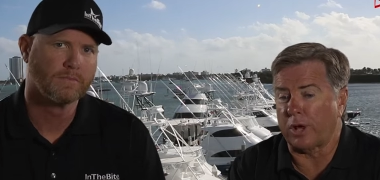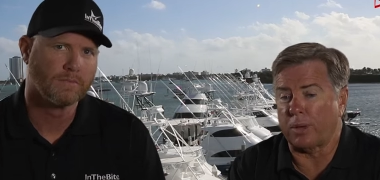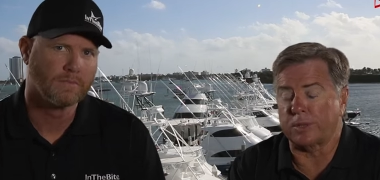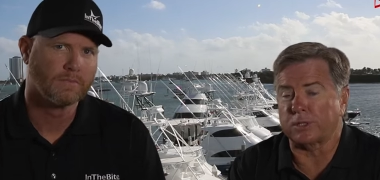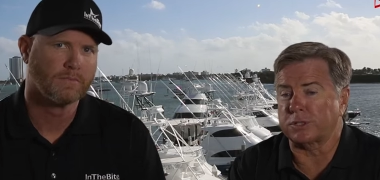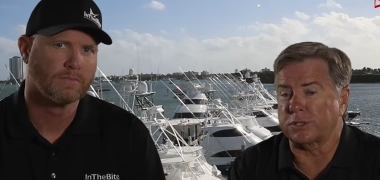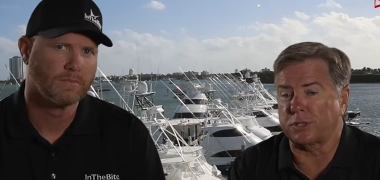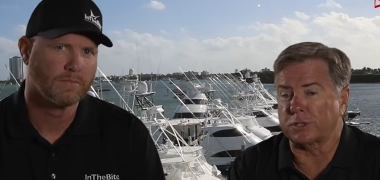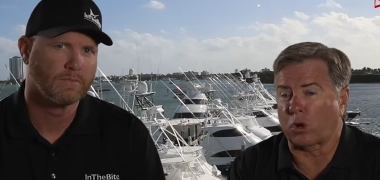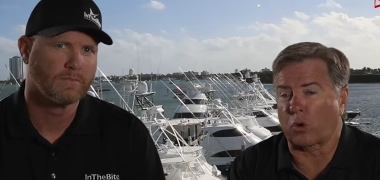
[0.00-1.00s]
Speaker 1: lobbyist and
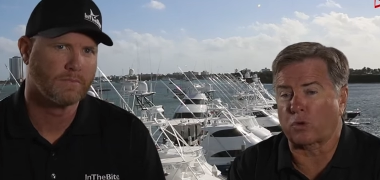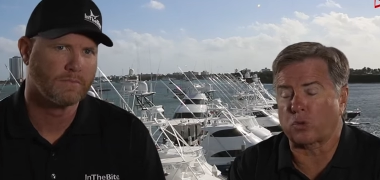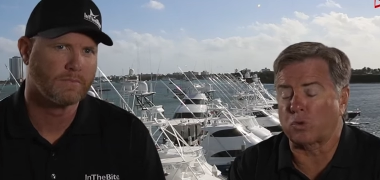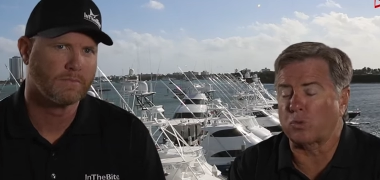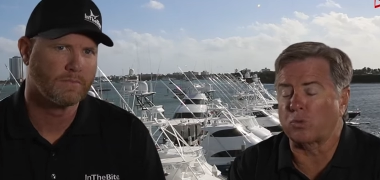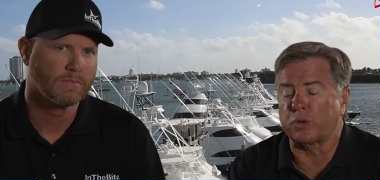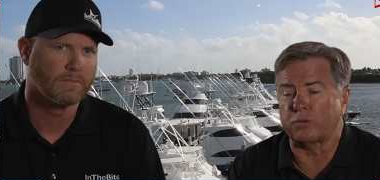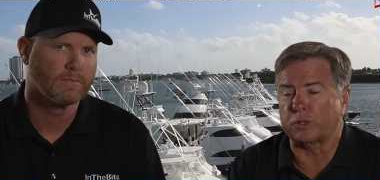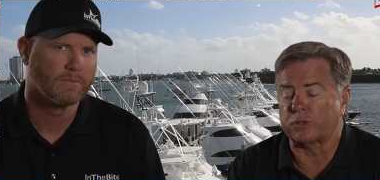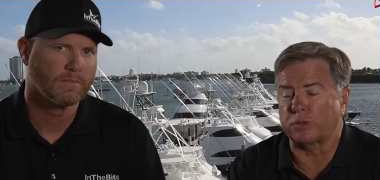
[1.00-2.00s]
does a
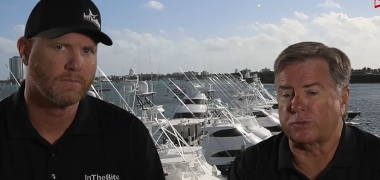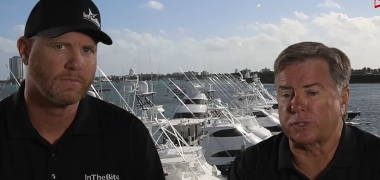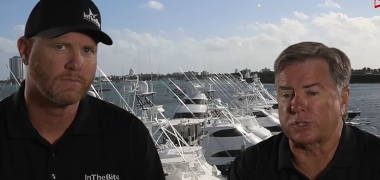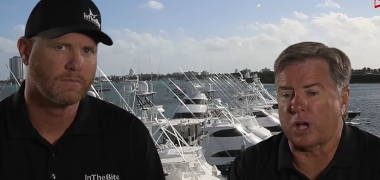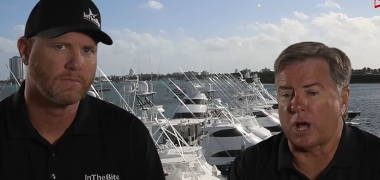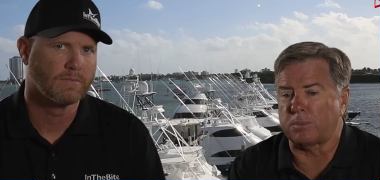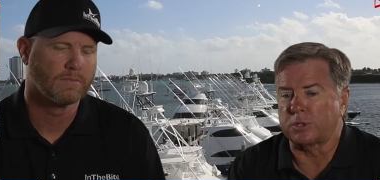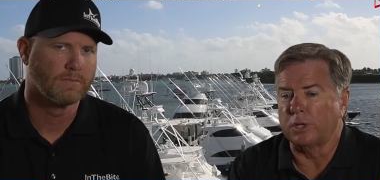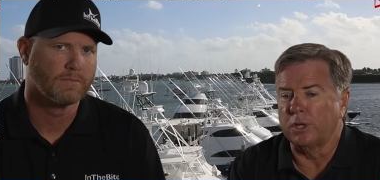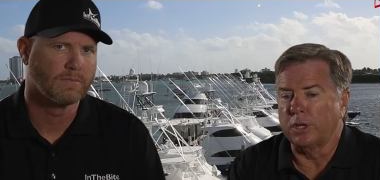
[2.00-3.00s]
terrific, terrific job.
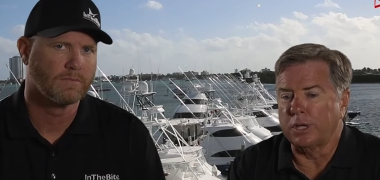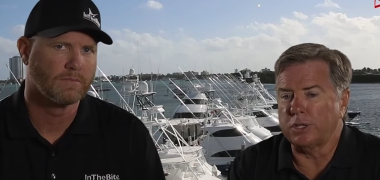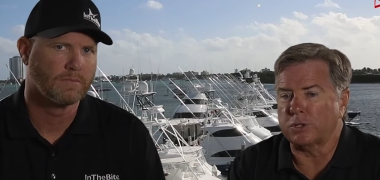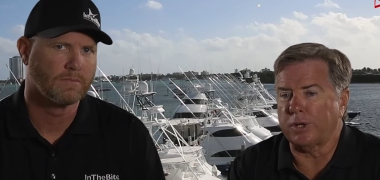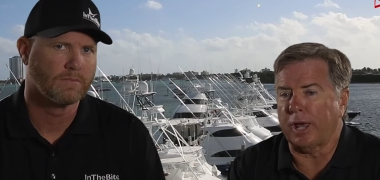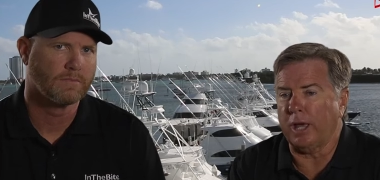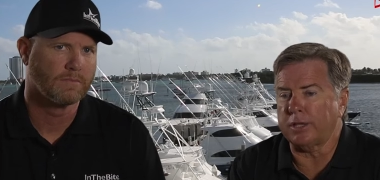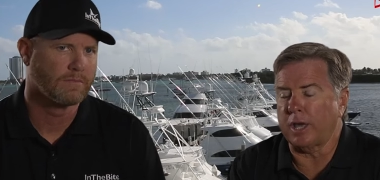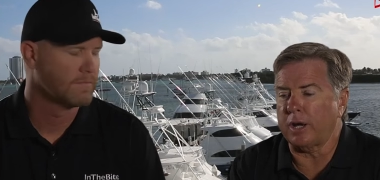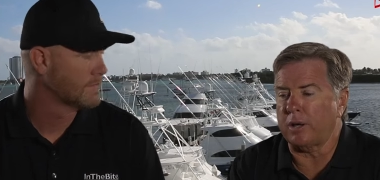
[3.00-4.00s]
He's going to head that